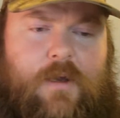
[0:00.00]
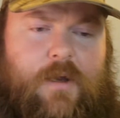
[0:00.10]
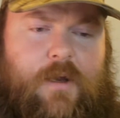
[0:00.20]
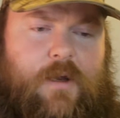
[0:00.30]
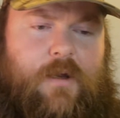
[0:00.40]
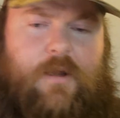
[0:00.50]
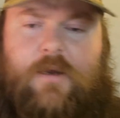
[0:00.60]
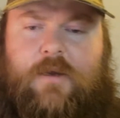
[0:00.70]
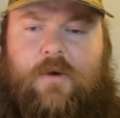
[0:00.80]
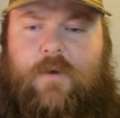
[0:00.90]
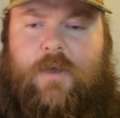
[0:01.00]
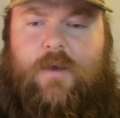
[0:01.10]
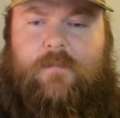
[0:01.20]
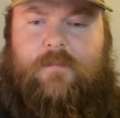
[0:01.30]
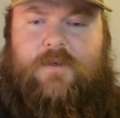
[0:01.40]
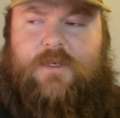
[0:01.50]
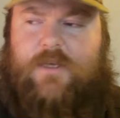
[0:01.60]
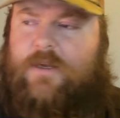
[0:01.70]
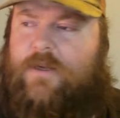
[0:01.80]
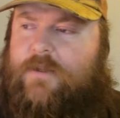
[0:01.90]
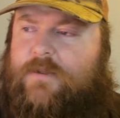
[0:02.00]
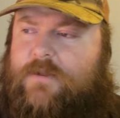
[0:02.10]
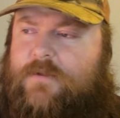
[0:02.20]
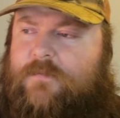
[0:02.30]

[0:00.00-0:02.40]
Glock OEM sights,